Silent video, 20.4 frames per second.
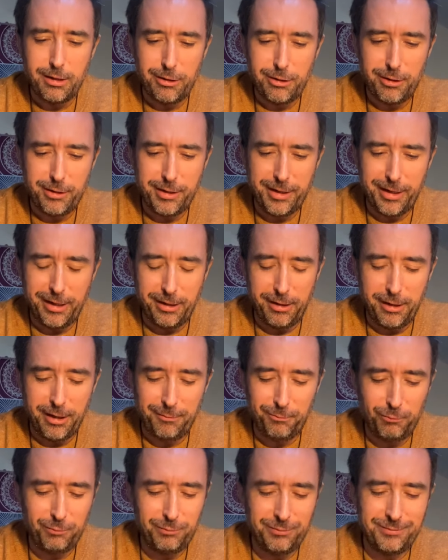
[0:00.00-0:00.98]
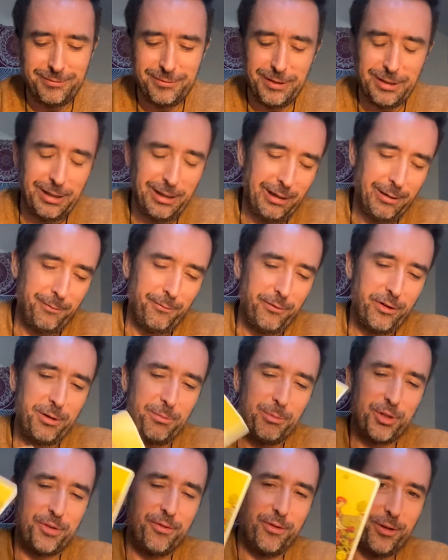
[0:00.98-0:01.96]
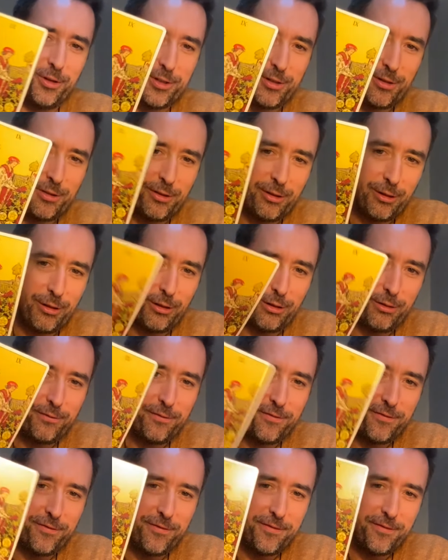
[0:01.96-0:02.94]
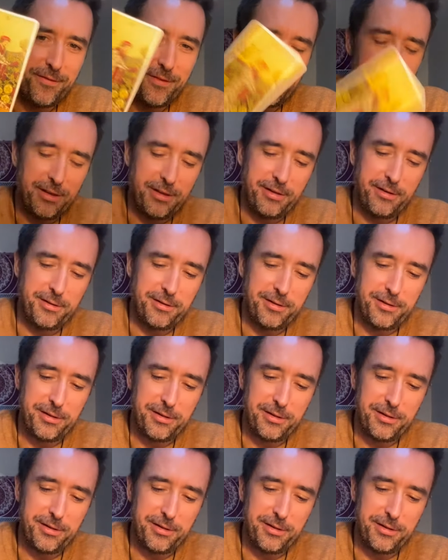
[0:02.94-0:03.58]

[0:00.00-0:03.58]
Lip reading: Okay, I'm very much focused on the glove, and